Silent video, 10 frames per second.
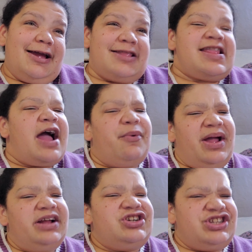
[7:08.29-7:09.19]
in that
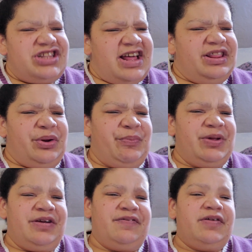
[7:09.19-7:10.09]
way. Just that little
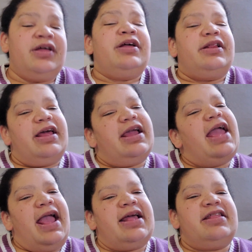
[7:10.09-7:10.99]
bit of like,
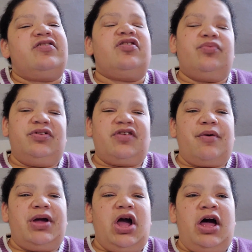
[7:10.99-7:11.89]
hey, this is what's
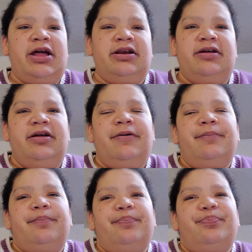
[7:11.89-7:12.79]
going on,
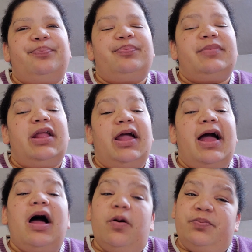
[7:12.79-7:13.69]

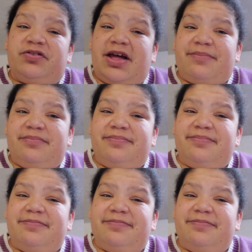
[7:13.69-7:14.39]
helps them